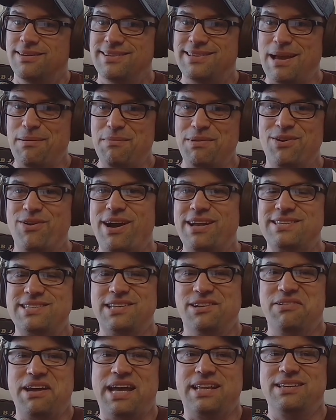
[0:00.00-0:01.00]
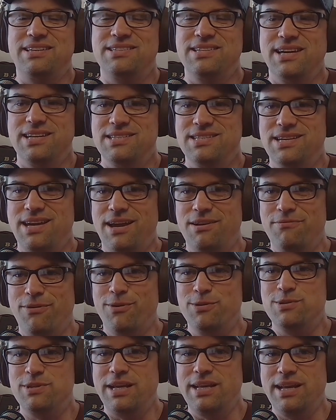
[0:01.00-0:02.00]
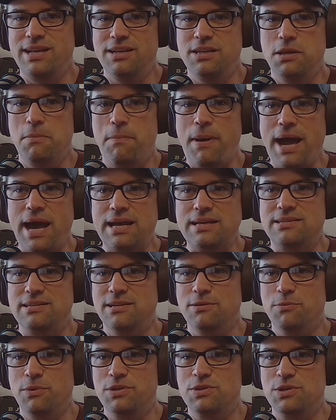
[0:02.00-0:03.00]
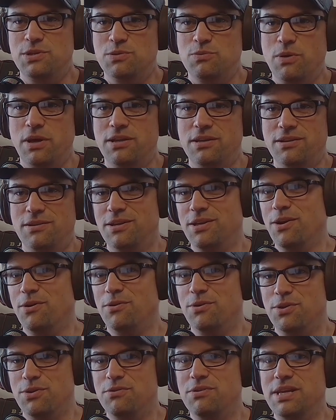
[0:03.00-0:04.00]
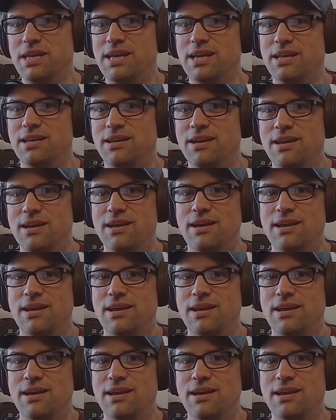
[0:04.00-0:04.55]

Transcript: Democrats still had the 68 votes they needed to pass it, which is what you need.